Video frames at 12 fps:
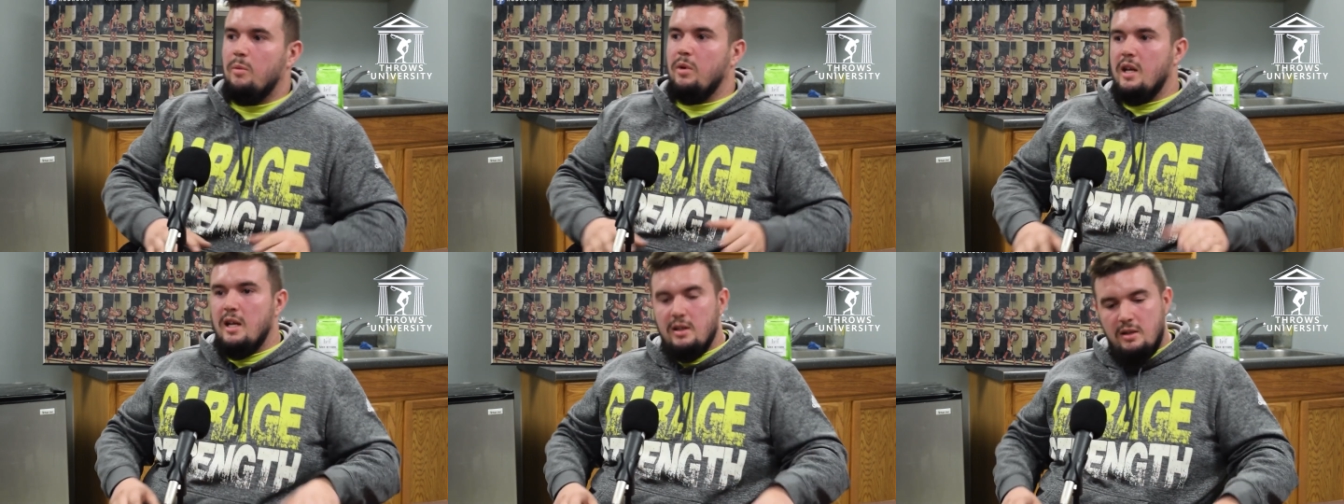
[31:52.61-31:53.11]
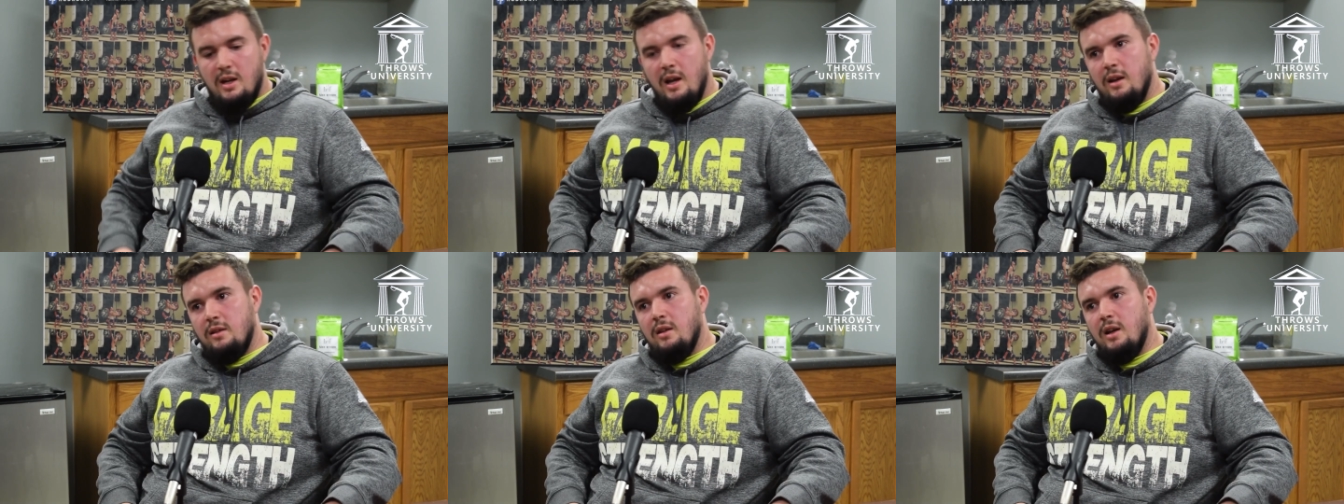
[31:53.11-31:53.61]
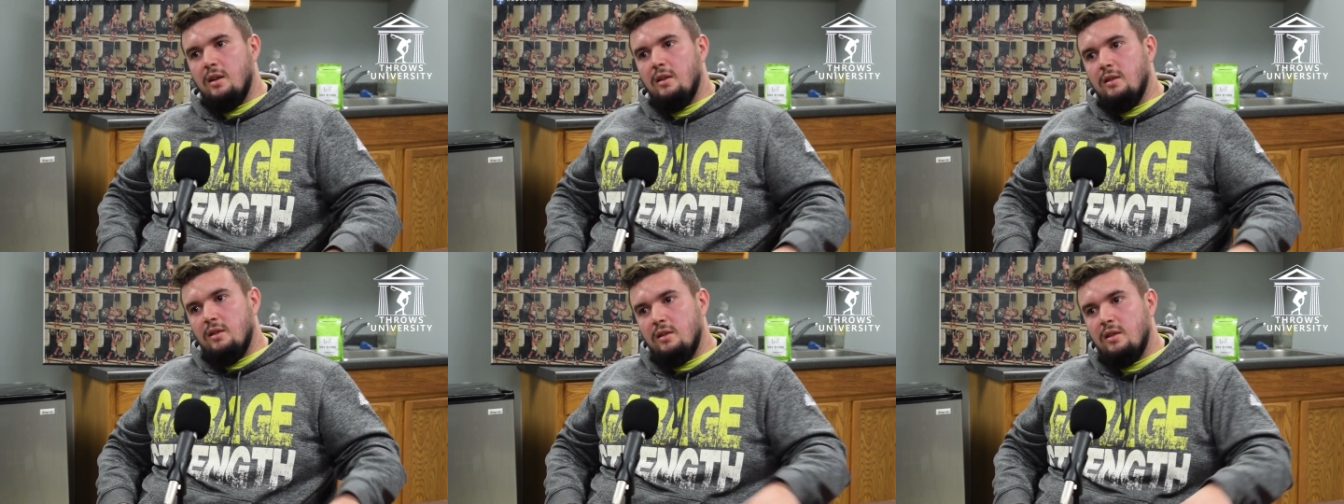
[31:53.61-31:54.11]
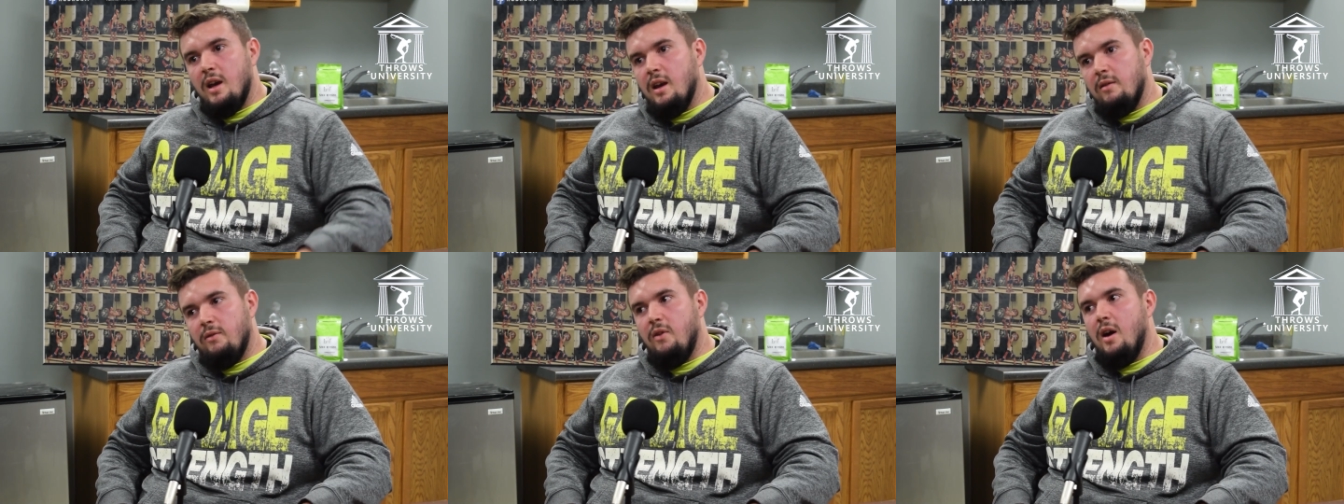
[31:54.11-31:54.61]
But each day it's like
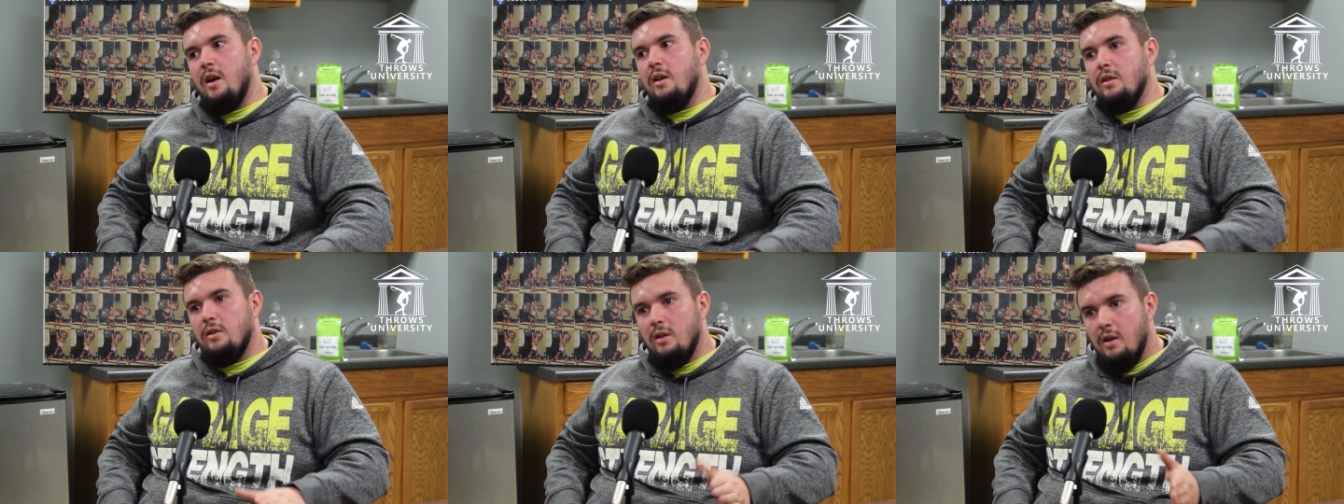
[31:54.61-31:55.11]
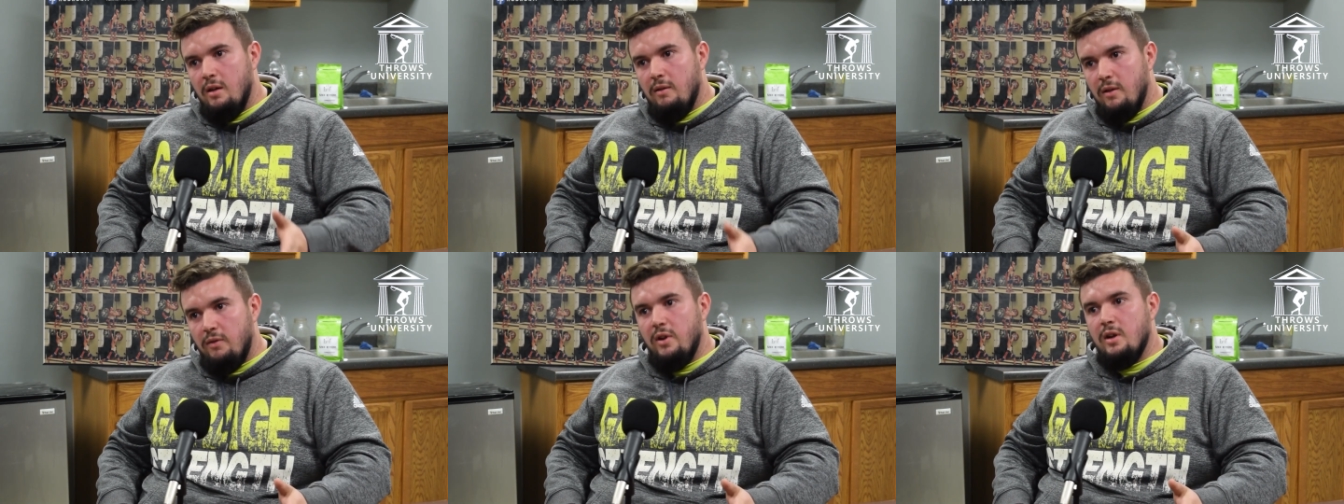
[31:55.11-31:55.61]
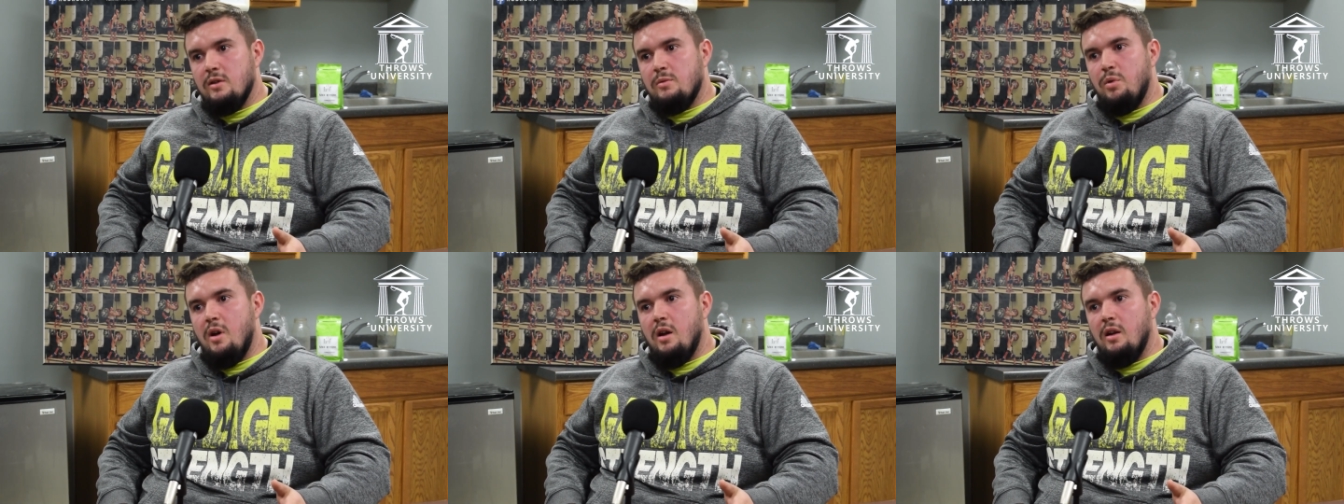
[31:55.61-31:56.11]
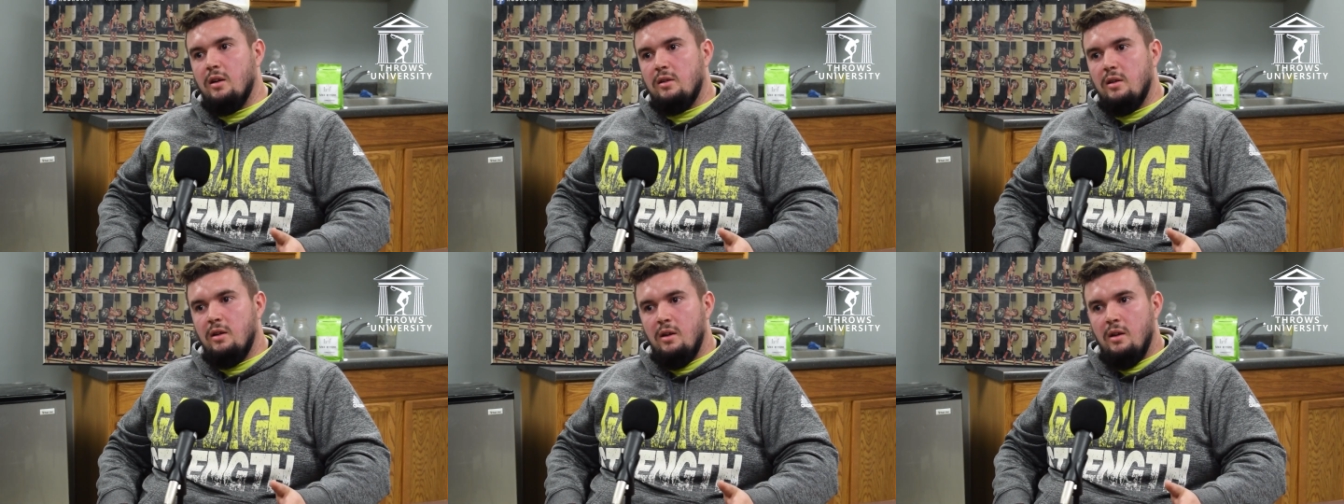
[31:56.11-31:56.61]
set, fired, a finished product,